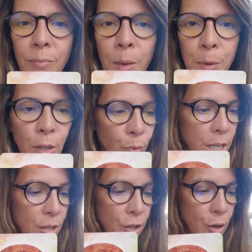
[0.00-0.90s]
I'm going to
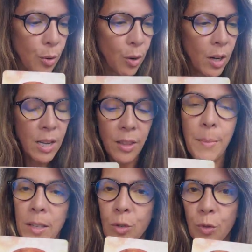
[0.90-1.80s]
read you the
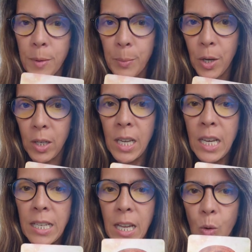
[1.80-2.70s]
message from the book.
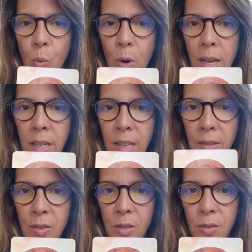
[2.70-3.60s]
Now, when
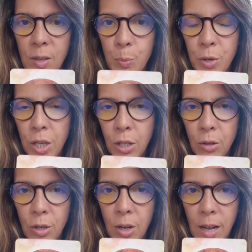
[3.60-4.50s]
this
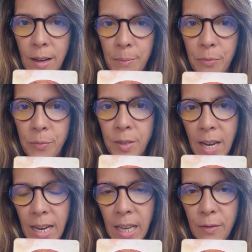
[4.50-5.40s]
particular
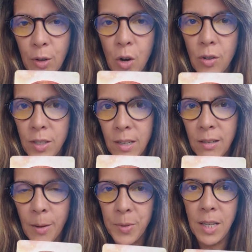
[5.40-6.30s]
deck, if the card's
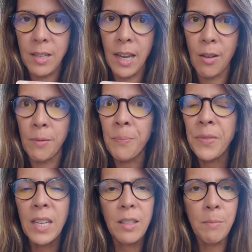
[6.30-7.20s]
in upside down,
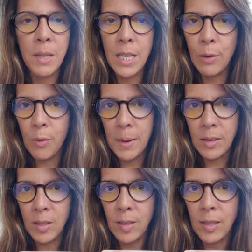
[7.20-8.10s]
the meaning
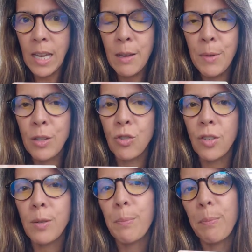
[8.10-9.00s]
remains the same. It's
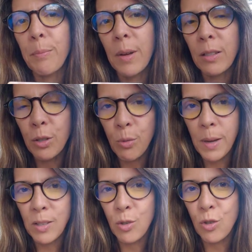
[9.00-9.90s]
just a little
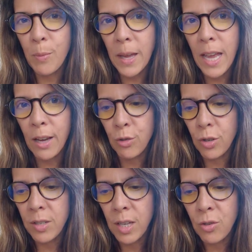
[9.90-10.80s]
message to pay
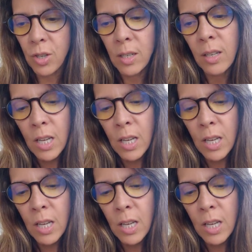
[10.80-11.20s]
extra attention.